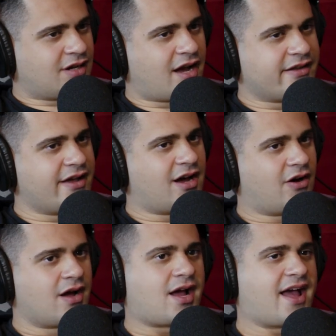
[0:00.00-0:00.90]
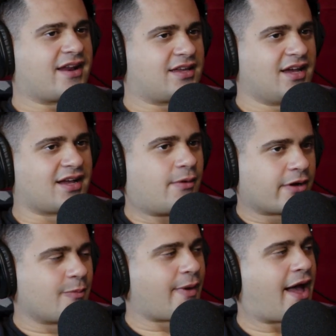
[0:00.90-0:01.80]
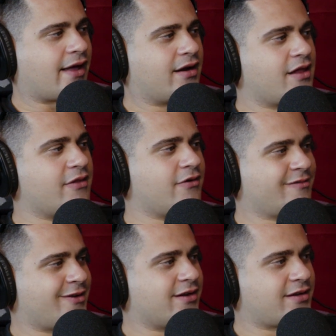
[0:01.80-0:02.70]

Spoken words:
I know. I had a kick. I want to go back on another Nirvana